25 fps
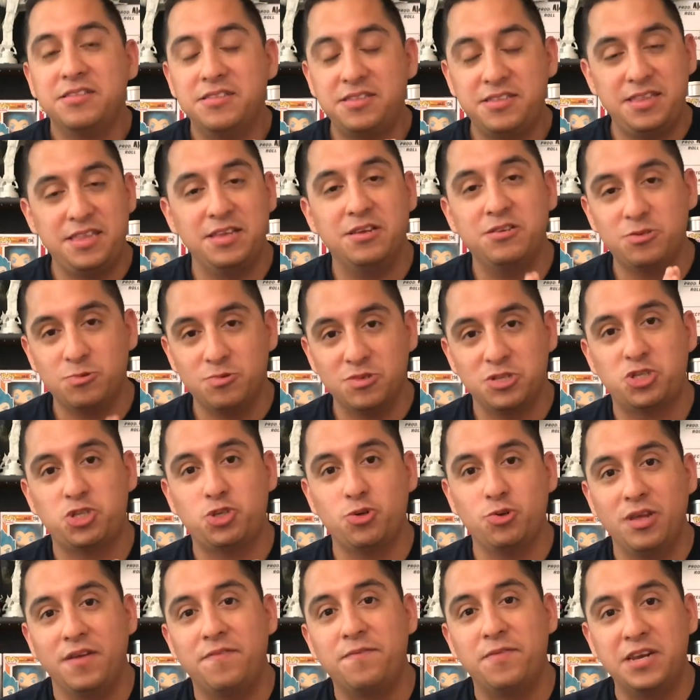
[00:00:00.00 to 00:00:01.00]
This was
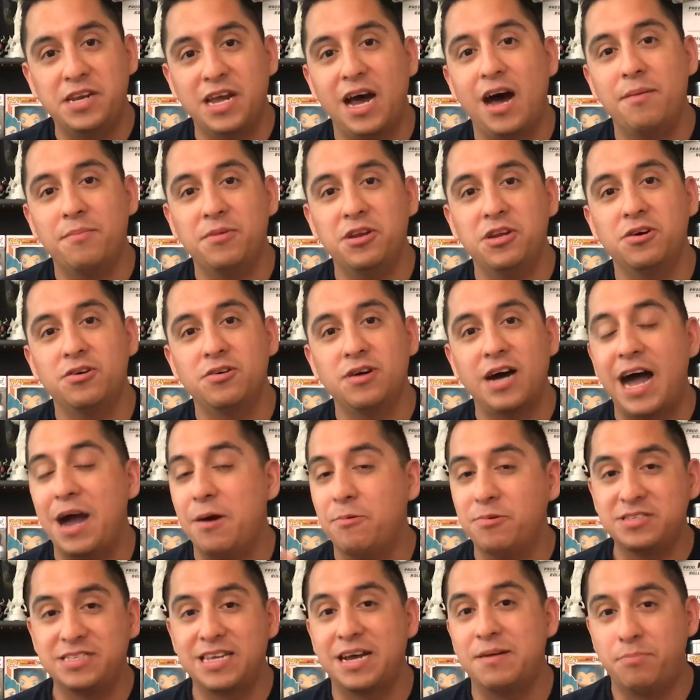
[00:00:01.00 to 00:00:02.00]
truly phenomenal. I
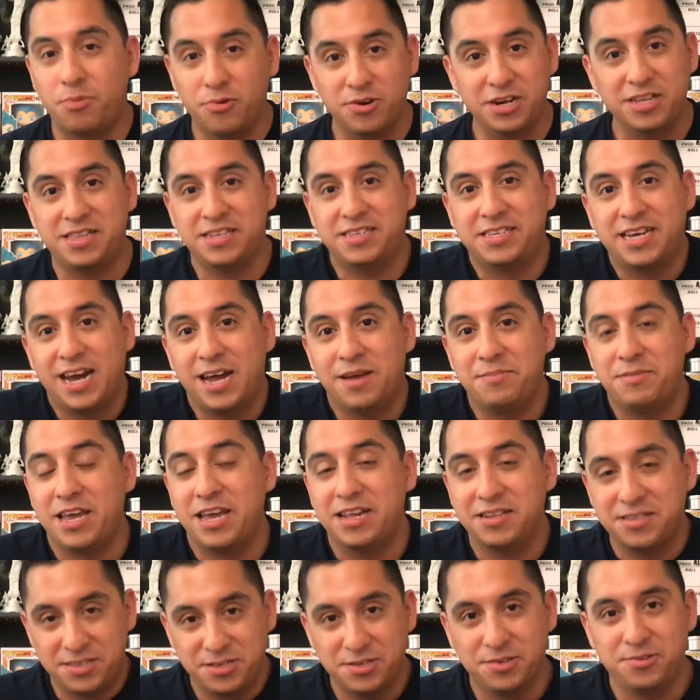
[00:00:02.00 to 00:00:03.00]
was not born at the time
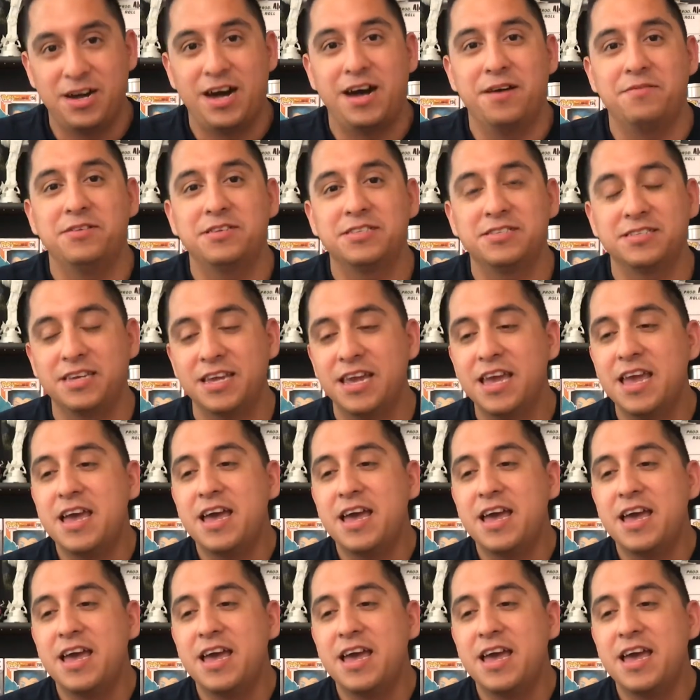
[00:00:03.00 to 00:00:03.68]
yet, so obviously.